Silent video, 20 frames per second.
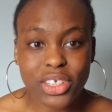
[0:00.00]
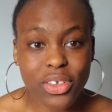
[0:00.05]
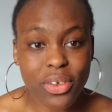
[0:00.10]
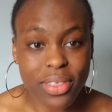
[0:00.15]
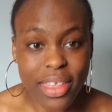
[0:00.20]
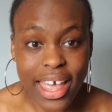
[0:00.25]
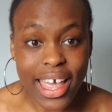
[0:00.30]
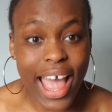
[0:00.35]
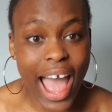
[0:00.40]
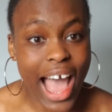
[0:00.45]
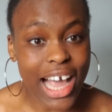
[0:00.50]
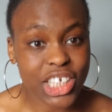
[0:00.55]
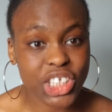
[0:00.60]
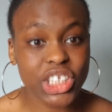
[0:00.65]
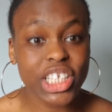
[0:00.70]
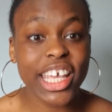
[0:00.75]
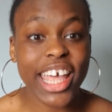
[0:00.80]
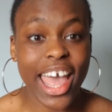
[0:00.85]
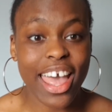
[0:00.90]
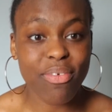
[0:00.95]
So they
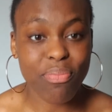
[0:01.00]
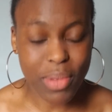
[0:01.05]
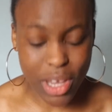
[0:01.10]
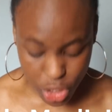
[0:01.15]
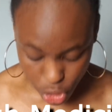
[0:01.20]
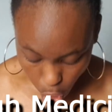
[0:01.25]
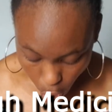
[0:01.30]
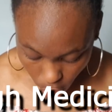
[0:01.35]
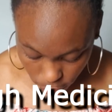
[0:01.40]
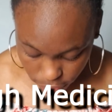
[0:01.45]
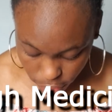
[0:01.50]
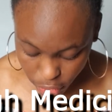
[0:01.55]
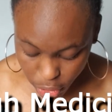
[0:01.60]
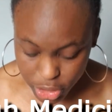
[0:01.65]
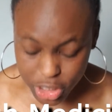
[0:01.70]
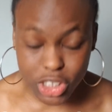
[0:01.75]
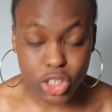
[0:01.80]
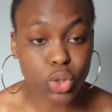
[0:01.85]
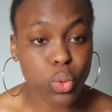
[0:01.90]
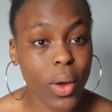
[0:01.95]
actually gave me an offer
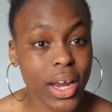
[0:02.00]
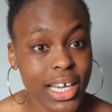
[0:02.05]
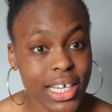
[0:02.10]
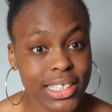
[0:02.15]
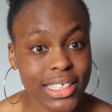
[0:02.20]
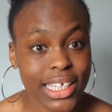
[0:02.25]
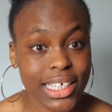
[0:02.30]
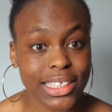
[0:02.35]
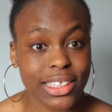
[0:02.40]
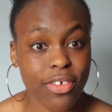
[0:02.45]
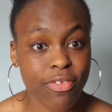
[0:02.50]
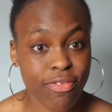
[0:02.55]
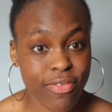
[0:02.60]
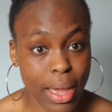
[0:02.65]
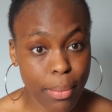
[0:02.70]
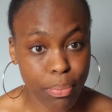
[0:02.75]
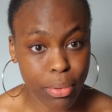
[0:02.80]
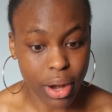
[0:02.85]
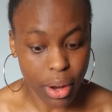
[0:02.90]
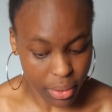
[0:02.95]
on the 26th of
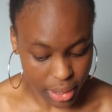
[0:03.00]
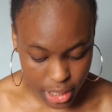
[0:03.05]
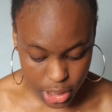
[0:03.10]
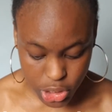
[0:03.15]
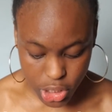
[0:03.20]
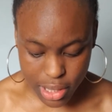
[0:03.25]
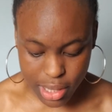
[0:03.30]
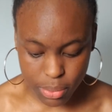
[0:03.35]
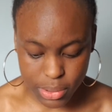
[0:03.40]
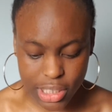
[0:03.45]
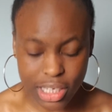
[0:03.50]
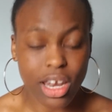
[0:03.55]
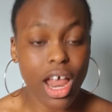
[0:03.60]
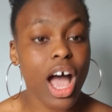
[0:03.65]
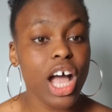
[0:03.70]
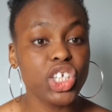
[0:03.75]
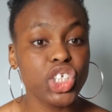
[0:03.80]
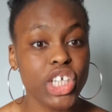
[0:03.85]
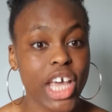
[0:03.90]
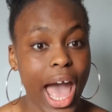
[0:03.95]
February. So there was a
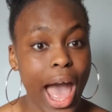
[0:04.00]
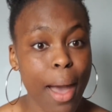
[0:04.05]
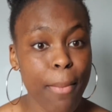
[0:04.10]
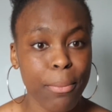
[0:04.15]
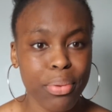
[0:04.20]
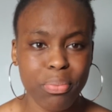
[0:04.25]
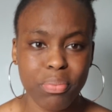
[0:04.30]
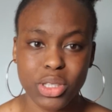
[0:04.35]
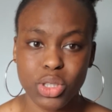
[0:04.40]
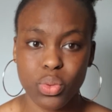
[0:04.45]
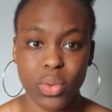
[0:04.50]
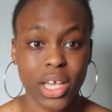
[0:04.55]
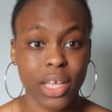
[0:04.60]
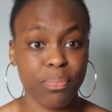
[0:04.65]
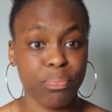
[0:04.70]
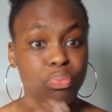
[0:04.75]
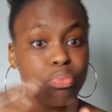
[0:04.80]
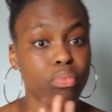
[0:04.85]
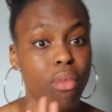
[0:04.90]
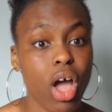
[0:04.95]
large gap
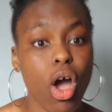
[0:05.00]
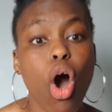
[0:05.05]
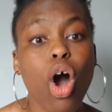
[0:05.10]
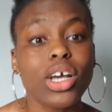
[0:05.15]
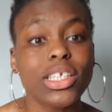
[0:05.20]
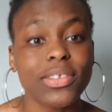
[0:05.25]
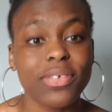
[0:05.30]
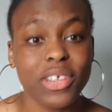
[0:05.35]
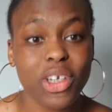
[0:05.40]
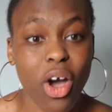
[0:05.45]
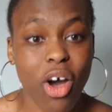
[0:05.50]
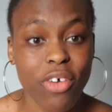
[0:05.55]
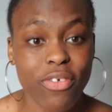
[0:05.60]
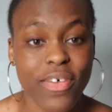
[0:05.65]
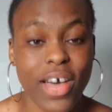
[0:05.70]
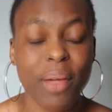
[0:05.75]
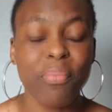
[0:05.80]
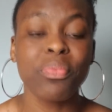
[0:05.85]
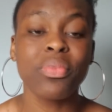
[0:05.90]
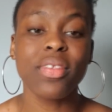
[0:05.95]
between my Oxford
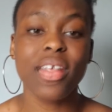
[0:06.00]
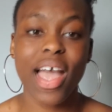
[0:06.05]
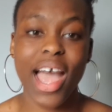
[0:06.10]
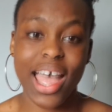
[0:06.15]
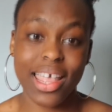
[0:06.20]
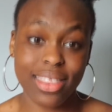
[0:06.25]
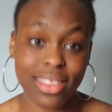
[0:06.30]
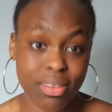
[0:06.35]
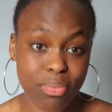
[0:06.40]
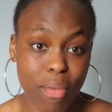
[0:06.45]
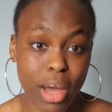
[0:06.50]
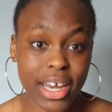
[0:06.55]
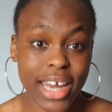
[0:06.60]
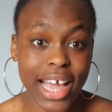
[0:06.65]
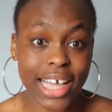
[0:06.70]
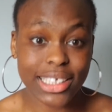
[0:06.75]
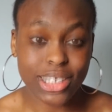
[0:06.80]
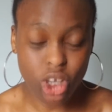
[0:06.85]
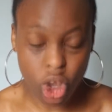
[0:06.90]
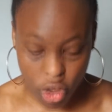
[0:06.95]
offer and my
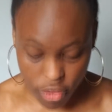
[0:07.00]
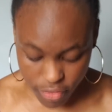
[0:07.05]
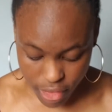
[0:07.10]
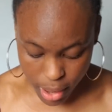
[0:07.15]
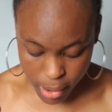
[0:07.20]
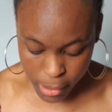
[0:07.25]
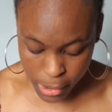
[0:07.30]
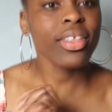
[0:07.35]
next offer.